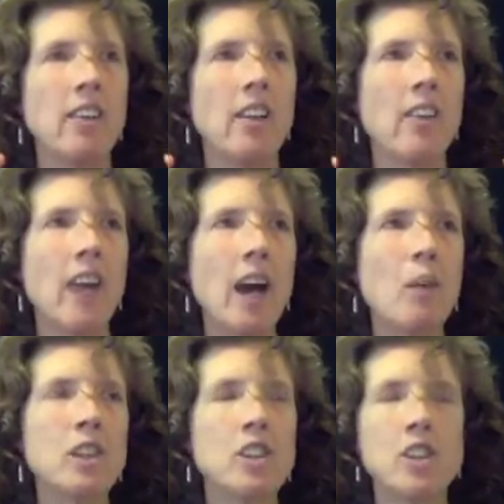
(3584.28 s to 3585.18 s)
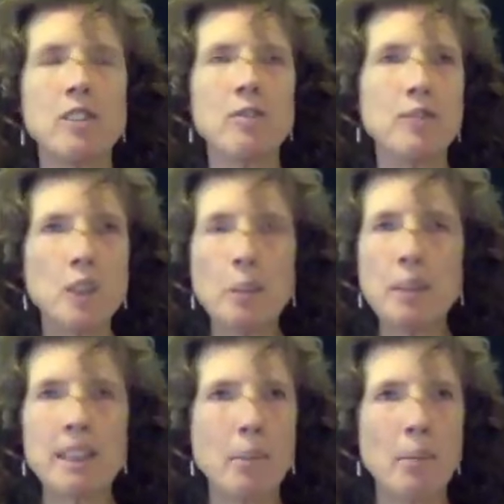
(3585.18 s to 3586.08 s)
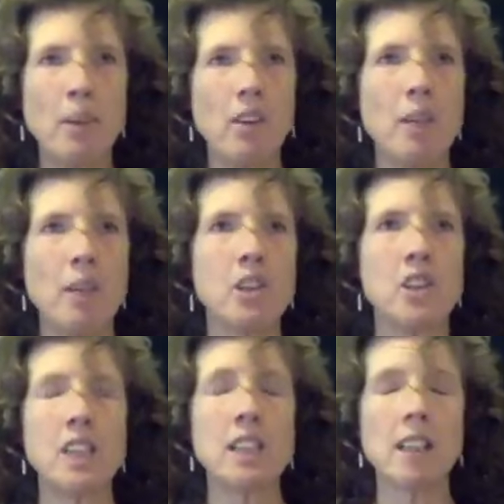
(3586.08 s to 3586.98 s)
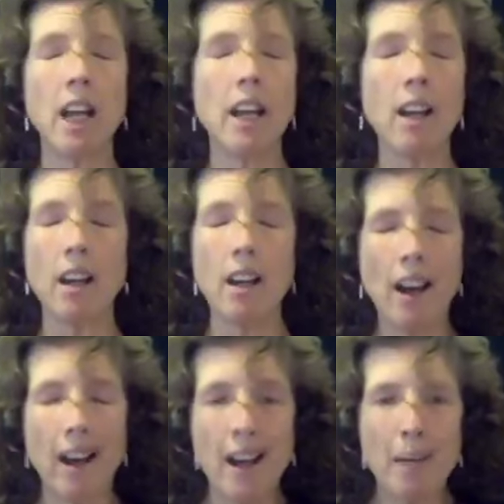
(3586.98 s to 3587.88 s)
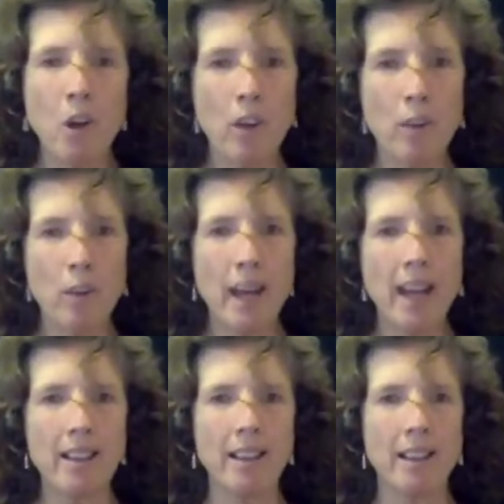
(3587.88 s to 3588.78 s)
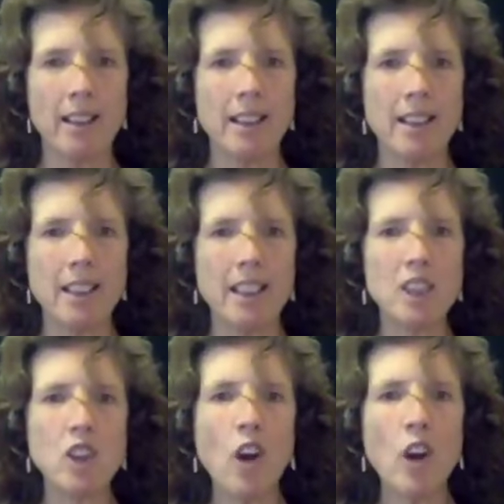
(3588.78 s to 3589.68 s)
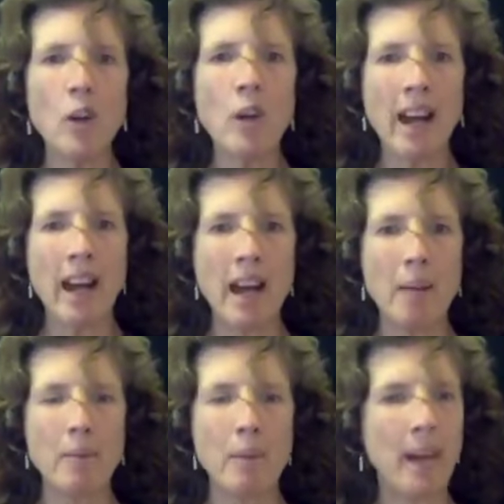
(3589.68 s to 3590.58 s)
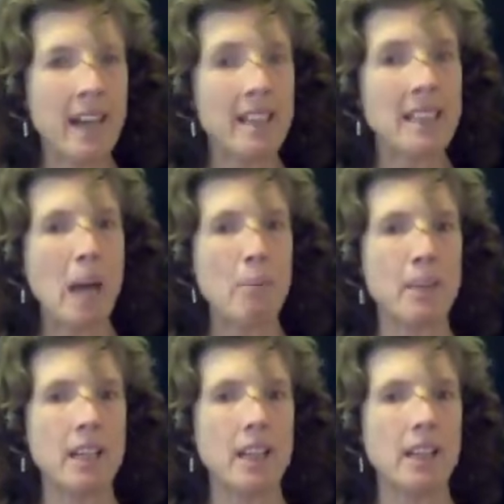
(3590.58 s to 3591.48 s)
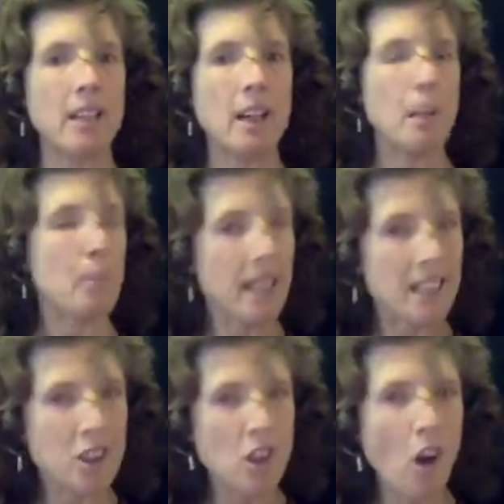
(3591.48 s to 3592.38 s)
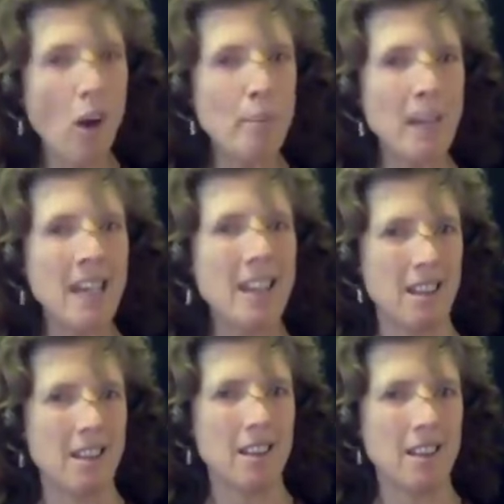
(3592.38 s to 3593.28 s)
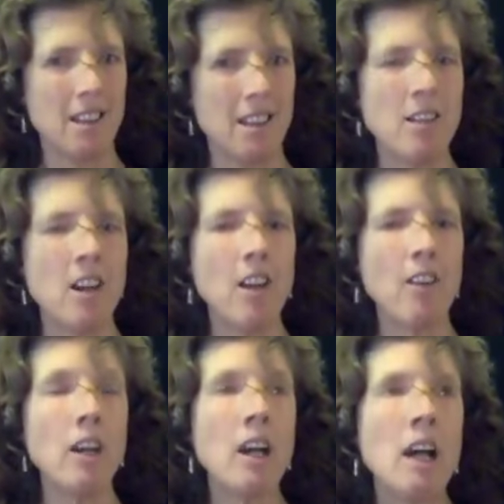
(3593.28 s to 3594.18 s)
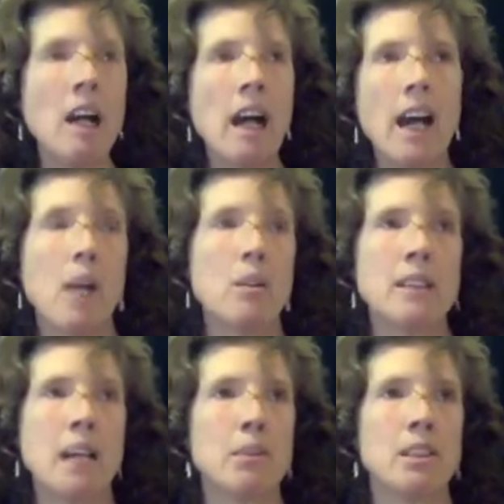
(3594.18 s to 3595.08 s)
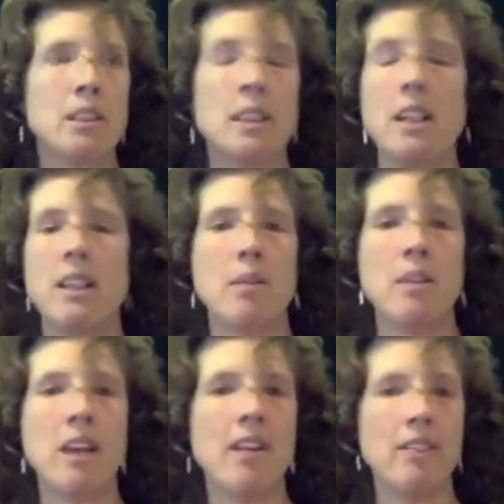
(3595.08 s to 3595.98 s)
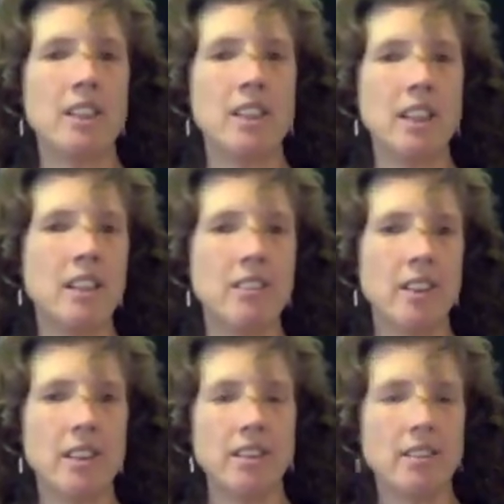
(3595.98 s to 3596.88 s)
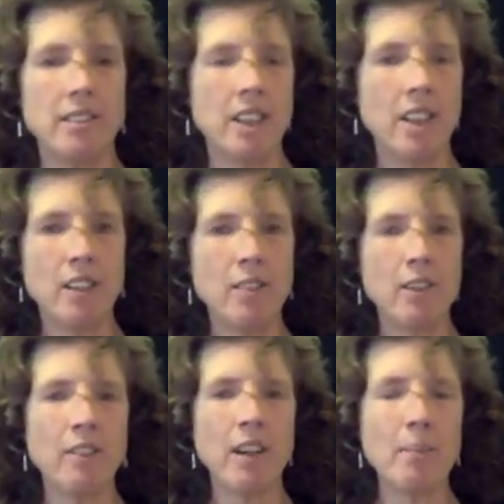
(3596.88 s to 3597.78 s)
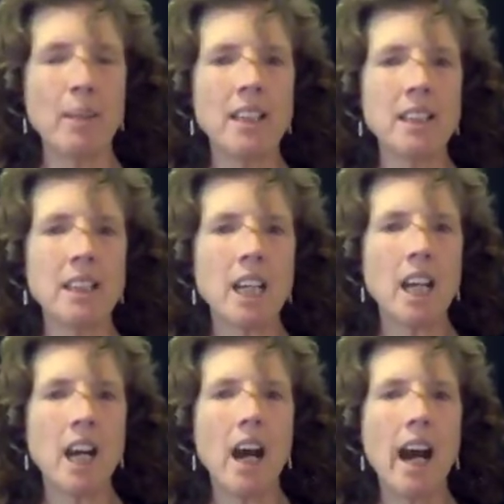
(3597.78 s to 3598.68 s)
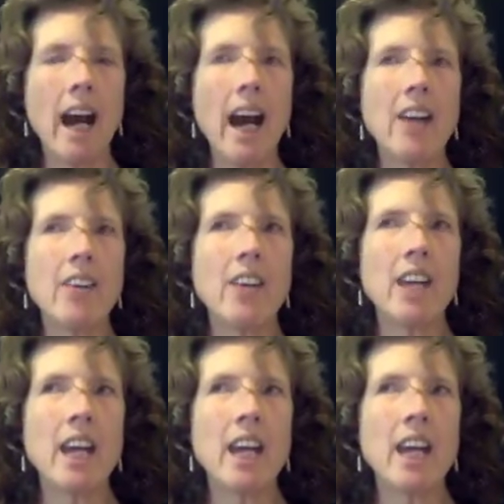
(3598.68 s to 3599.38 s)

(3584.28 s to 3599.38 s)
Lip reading: that was super simple. It was just like, I am not the pain. It's not who I am. The pain is happening, but it's not me, you know? And I was able to sit there without flinching for, 45 minutes. And